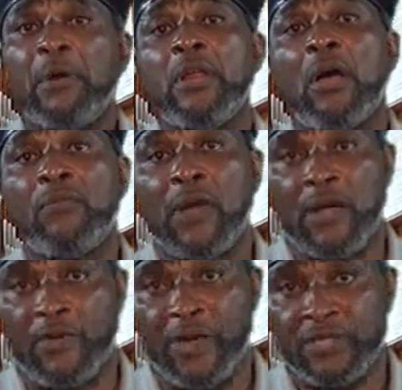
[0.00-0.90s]
mother of
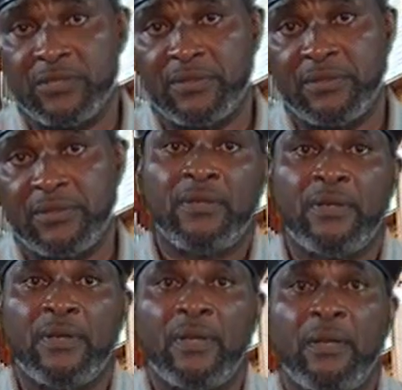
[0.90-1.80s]
our Creator,
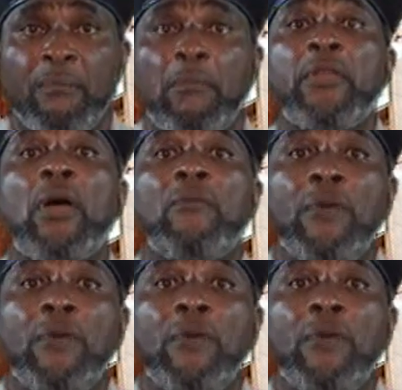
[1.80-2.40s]
mother